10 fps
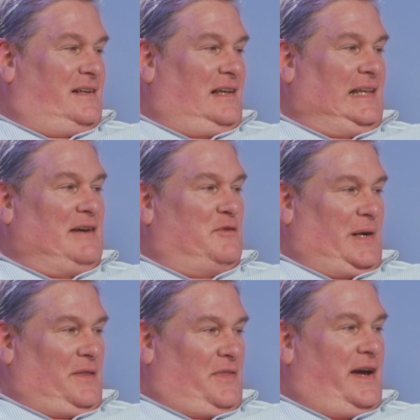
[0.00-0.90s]
He and I laugh
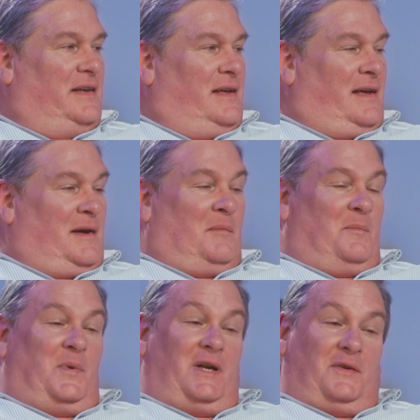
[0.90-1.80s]
about that.
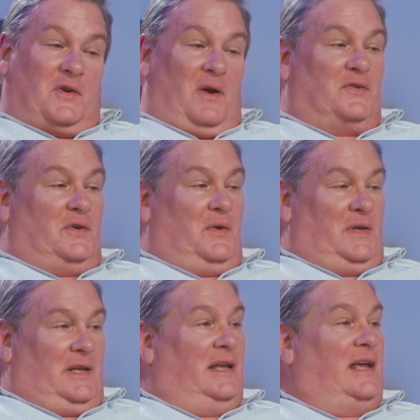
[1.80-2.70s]
But it was
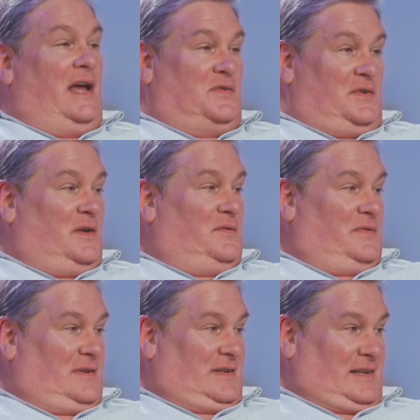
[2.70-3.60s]
also an indication
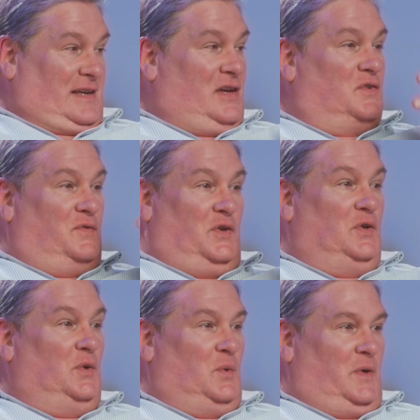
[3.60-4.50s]
of his
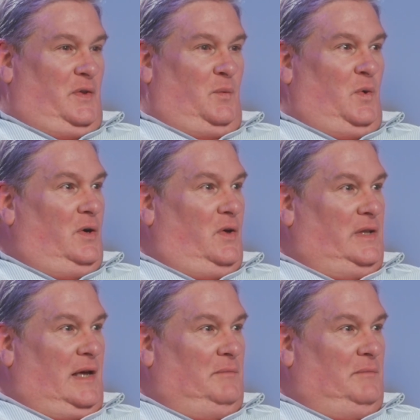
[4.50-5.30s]
view of the world.